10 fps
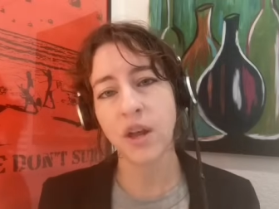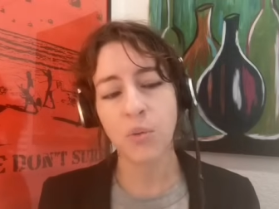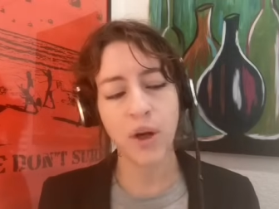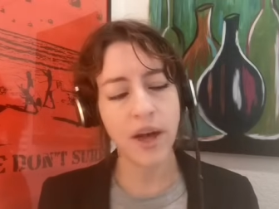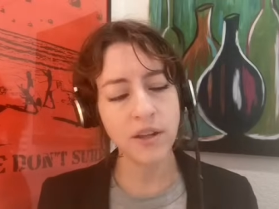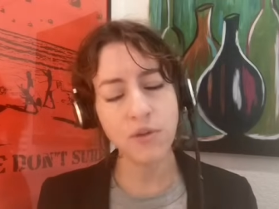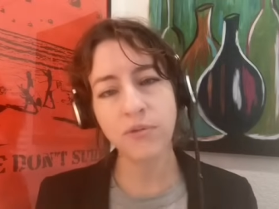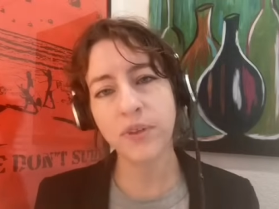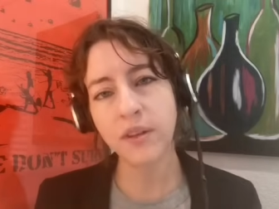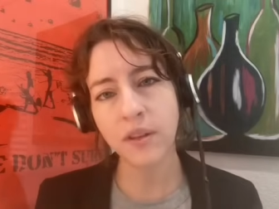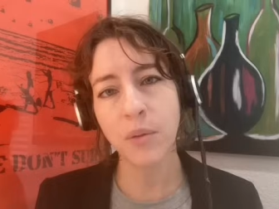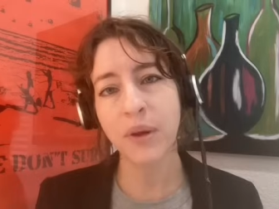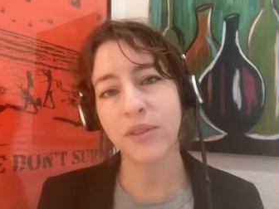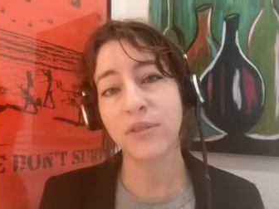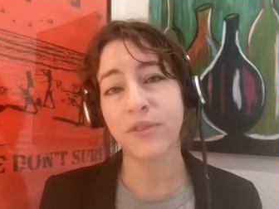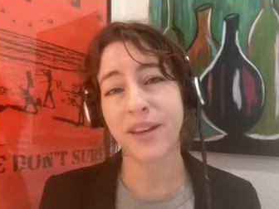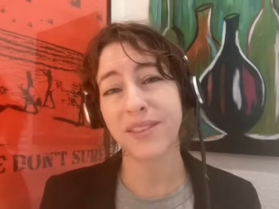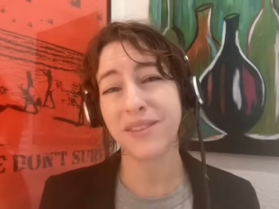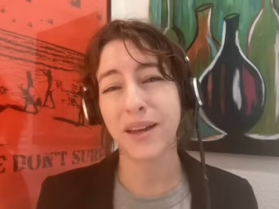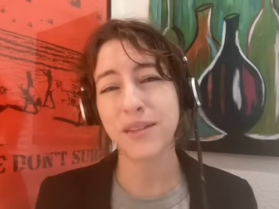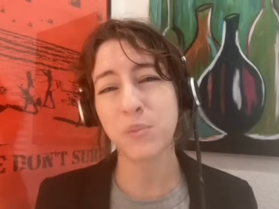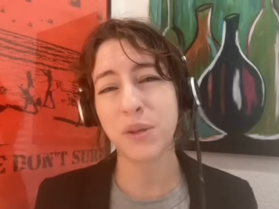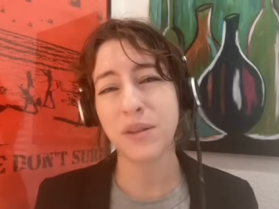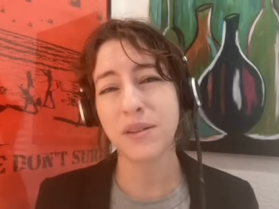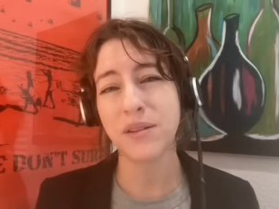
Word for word: Well, how do you feel about the fact that that's been